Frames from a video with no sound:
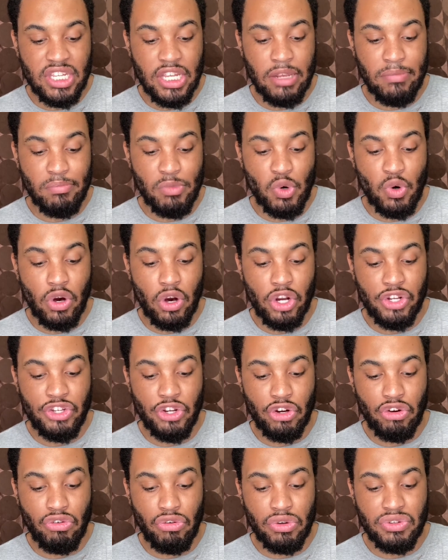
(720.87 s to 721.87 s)
more on
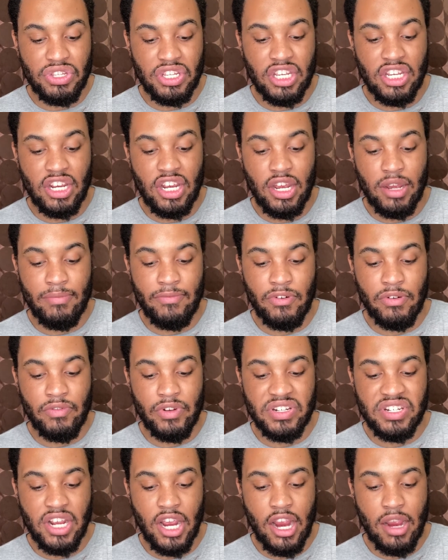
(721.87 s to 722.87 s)
your gross income for
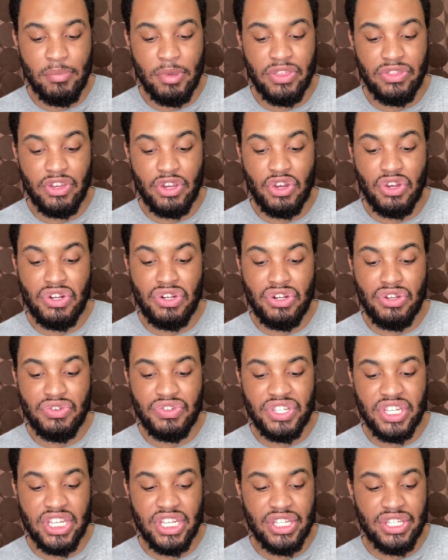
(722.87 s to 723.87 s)
retirement. The good
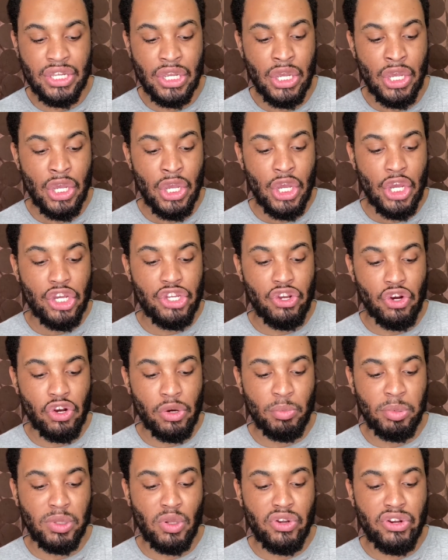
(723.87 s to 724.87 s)
news is your
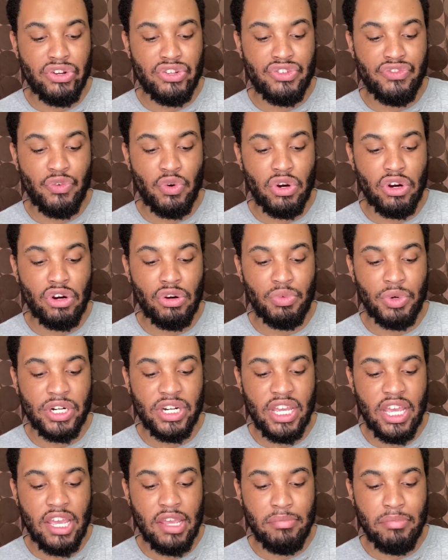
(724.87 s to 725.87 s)
employer's
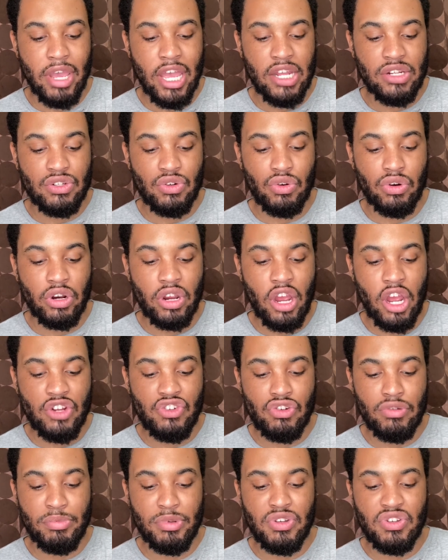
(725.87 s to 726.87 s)
401k match or
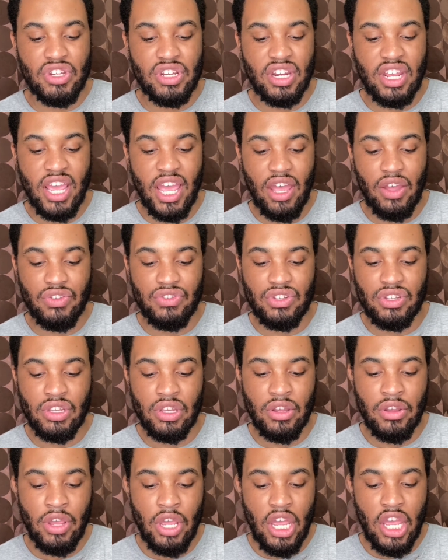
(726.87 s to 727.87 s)
contribution counts.
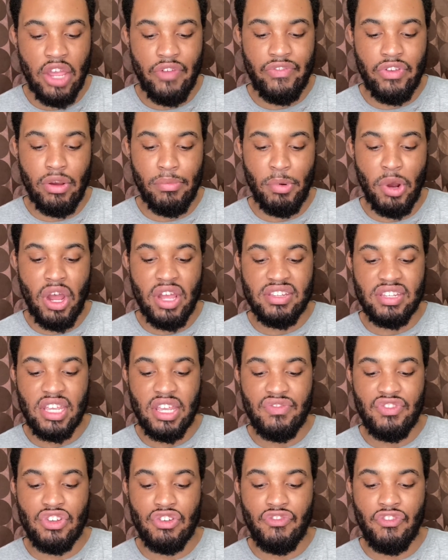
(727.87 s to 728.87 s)
If your boss
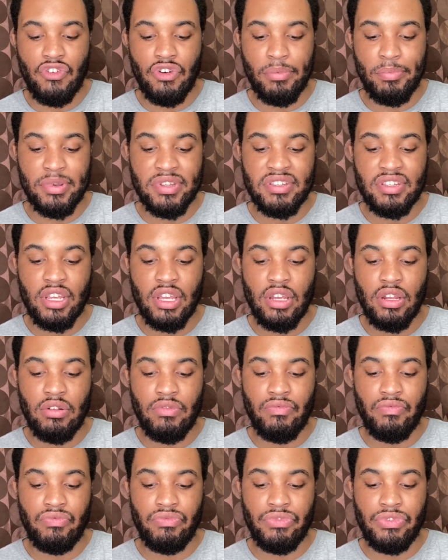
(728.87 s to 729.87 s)
gives you 4%,
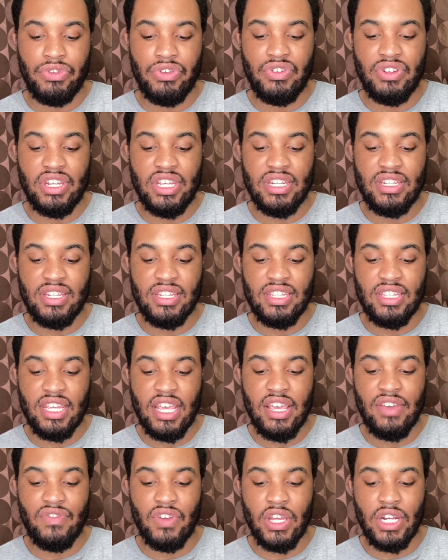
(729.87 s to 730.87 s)
you need to
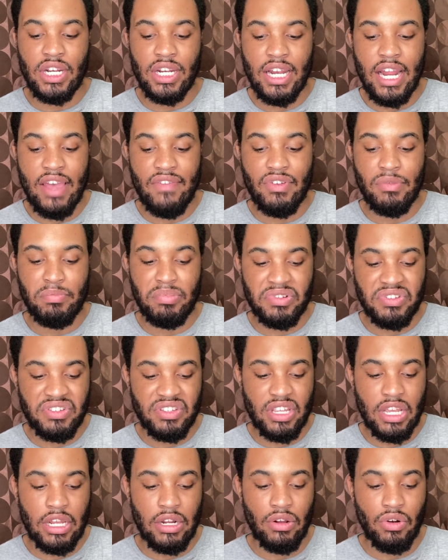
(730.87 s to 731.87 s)
save
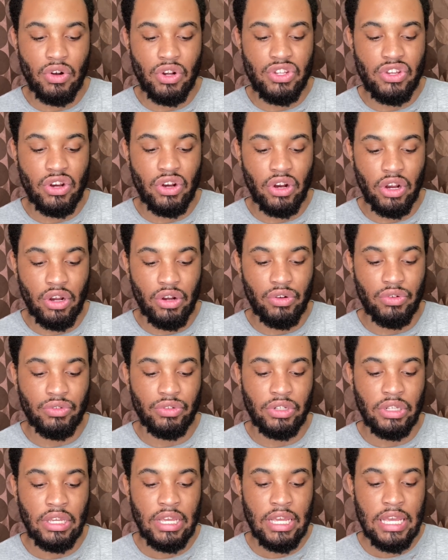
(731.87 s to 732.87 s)
11% on your
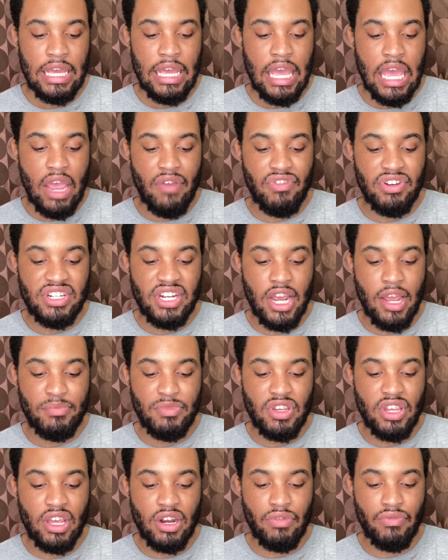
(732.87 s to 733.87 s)
own. Every time
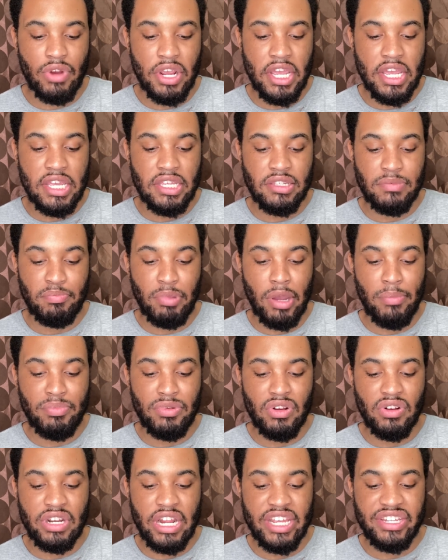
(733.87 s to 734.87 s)
you get a raise, bump
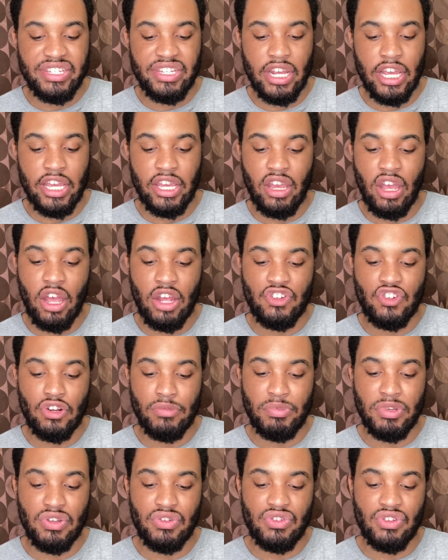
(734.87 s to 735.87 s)
your nest egg
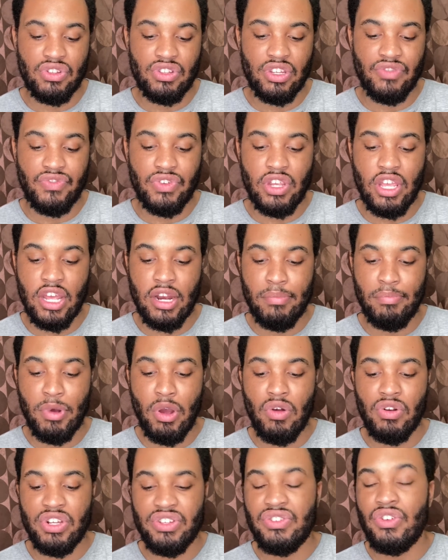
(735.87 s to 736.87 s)
contributions. If you get a
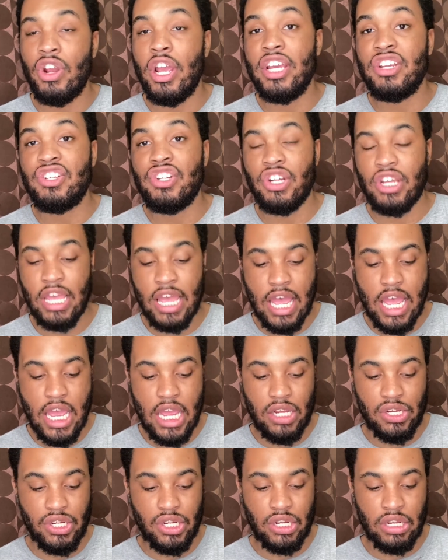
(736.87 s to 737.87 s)
bonus or extra
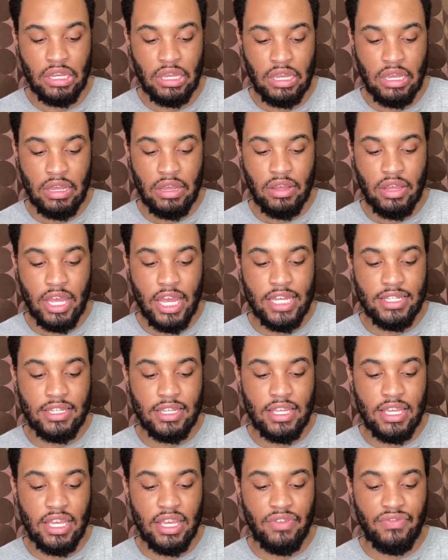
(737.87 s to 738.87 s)
cash as a
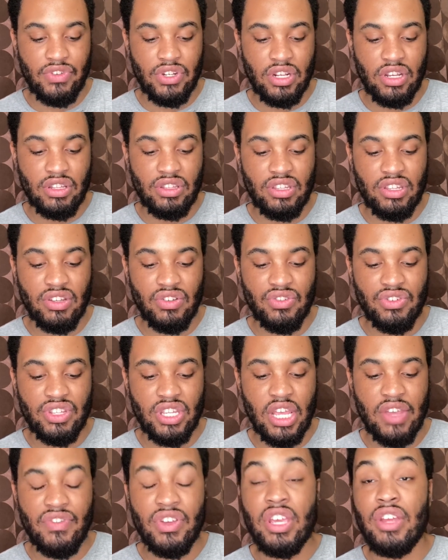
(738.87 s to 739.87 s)
gift, consider
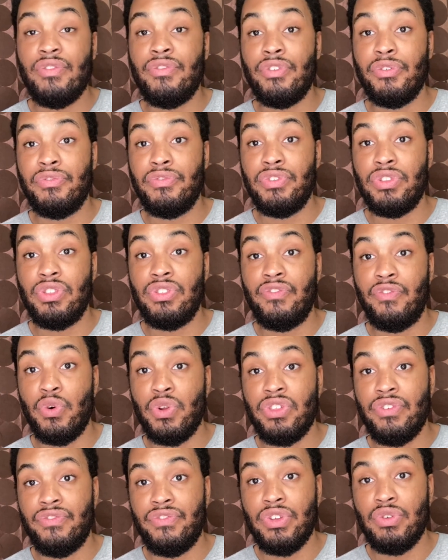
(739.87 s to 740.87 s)
saving it
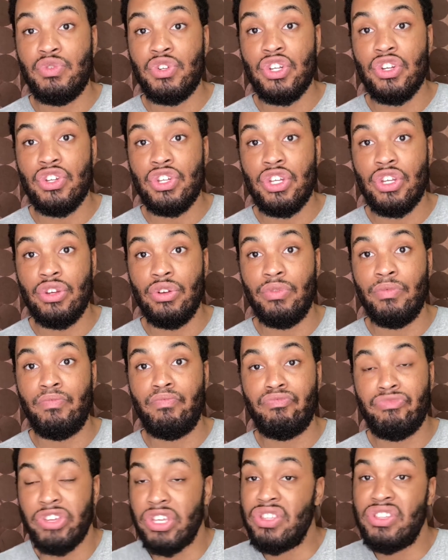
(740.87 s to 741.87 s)
for the future you.
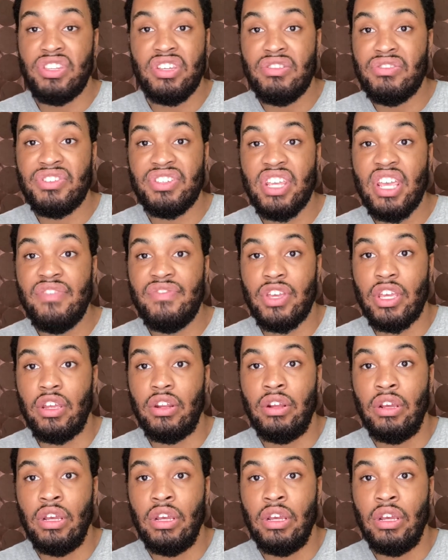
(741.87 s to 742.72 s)
Consider saving it.